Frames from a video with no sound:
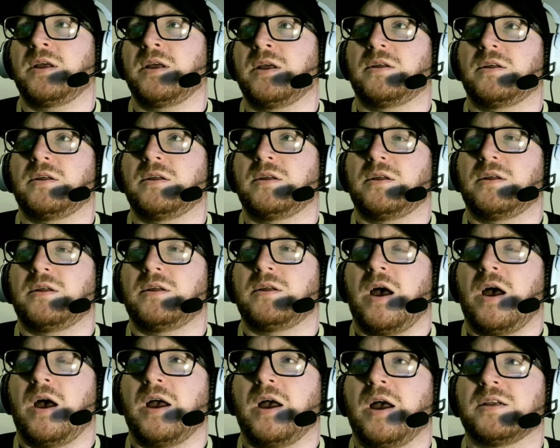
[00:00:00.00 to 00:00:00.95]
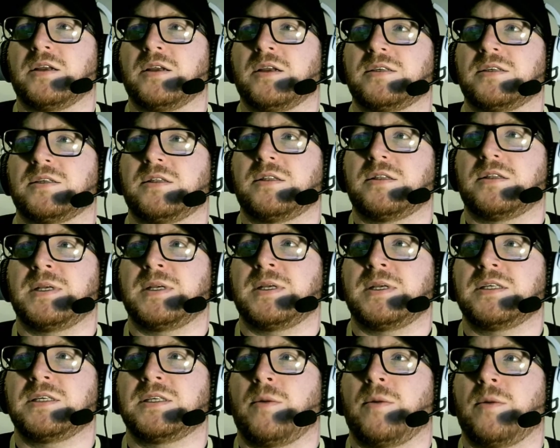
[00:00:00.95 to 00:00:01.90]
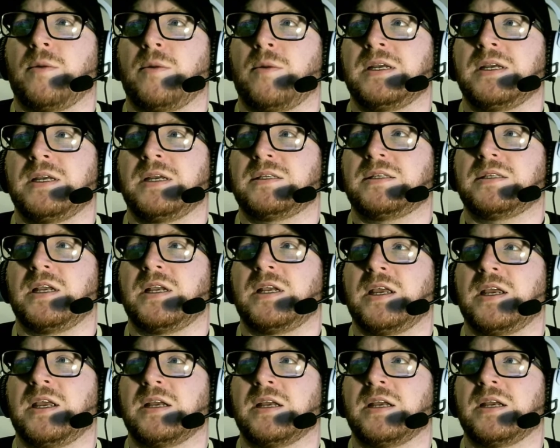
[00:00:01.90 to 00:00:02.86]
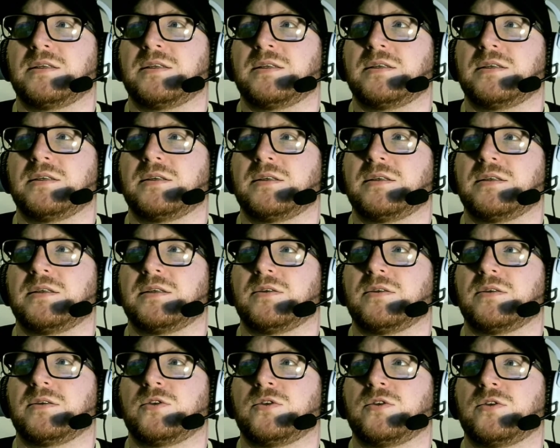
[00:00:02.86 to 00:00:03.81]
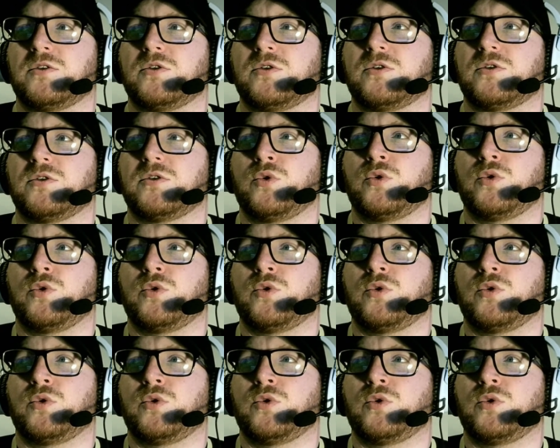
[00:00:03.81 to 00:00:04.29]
because the missus got me tickets to